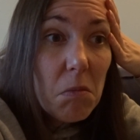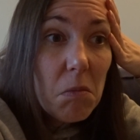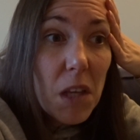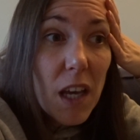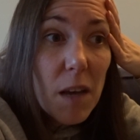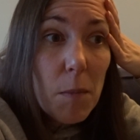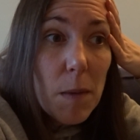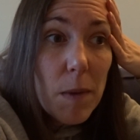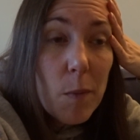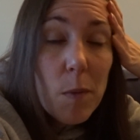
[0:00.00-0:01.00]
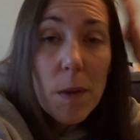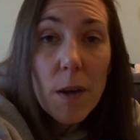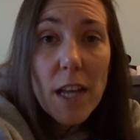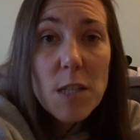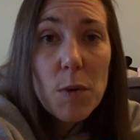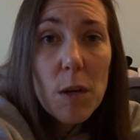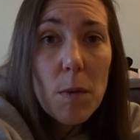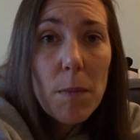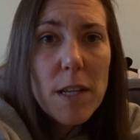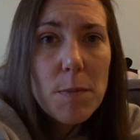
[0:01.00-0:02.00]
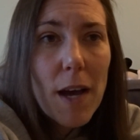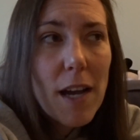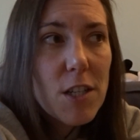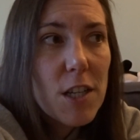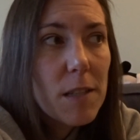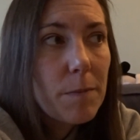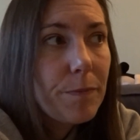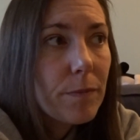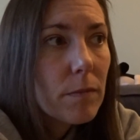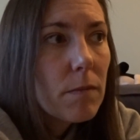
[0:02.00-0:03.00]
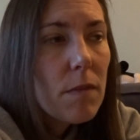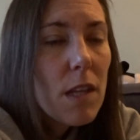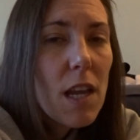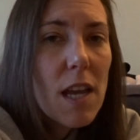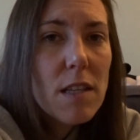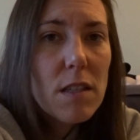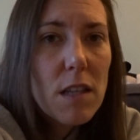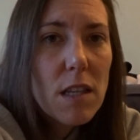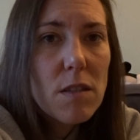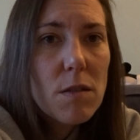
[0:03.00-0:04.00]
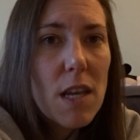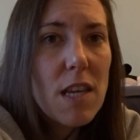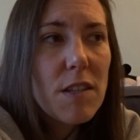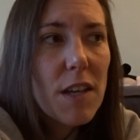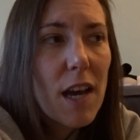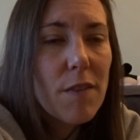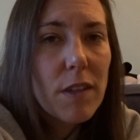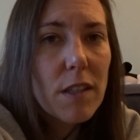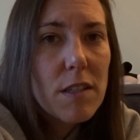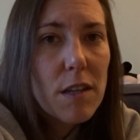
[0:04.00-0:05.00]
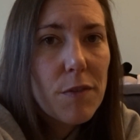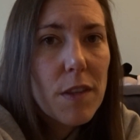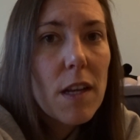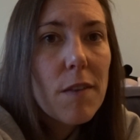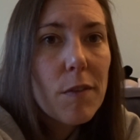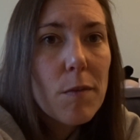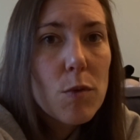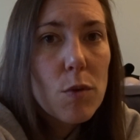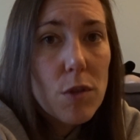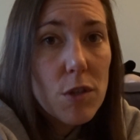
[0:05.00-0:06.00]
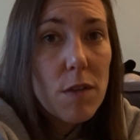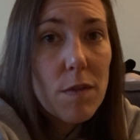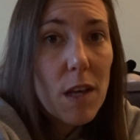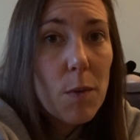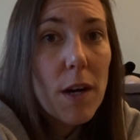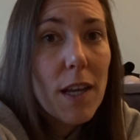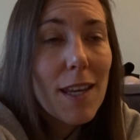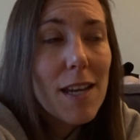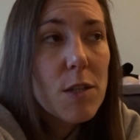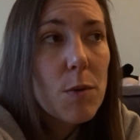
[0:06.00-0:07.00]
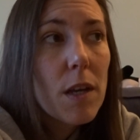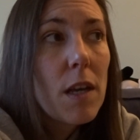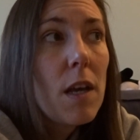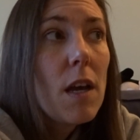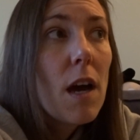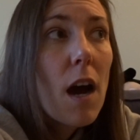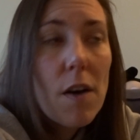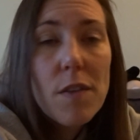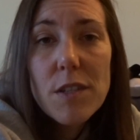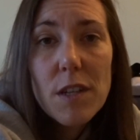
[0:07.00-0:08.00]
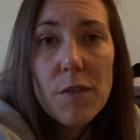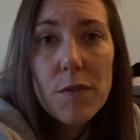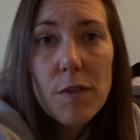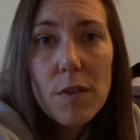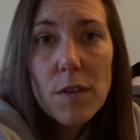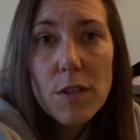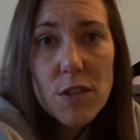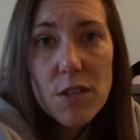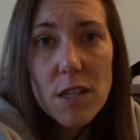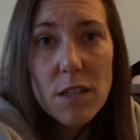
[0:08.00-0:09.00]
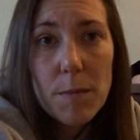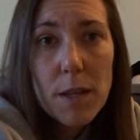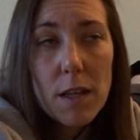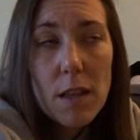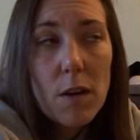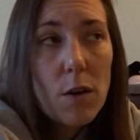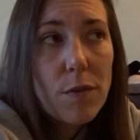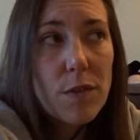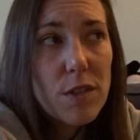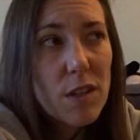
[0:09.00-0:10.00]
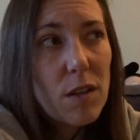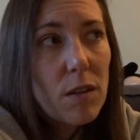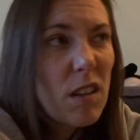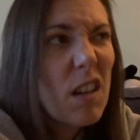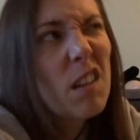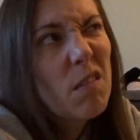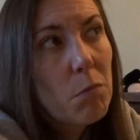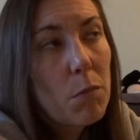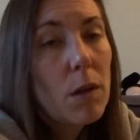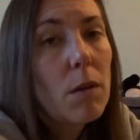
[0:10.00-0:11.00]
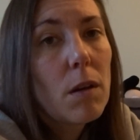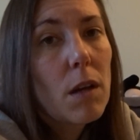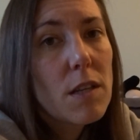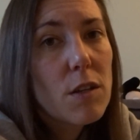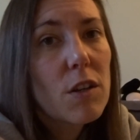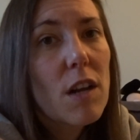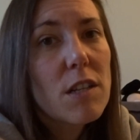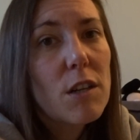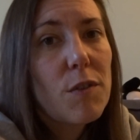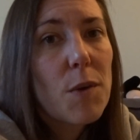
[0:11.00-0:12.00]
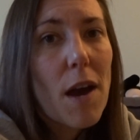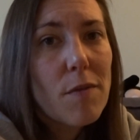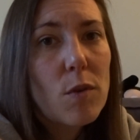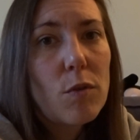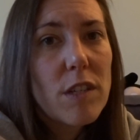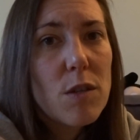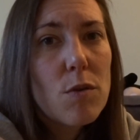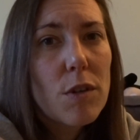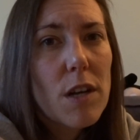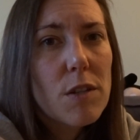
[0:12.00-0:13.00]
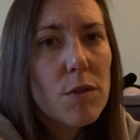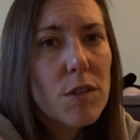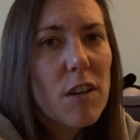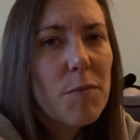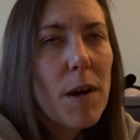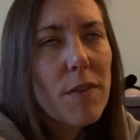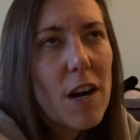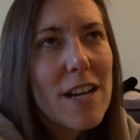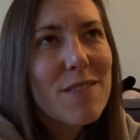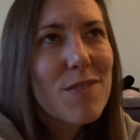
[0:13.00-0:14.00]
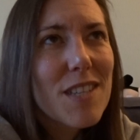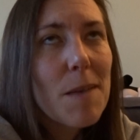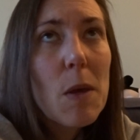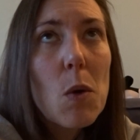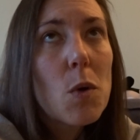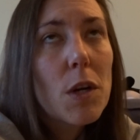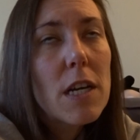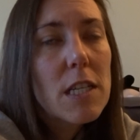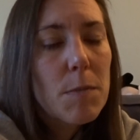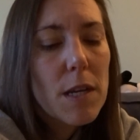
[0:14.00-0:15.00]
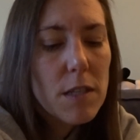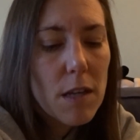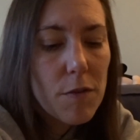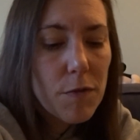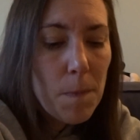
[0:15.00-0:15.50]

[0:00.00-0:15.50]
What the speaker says: yeah, maybe it would be okay to put it in one place. But actually, it's easier having stuff in the living room drawer just over there where I can get to it. Other stuff just sits up there in the loft. So, you know, it's a good idea if you haven't already organised your stuff, but I've kind of semi-organised my stuff.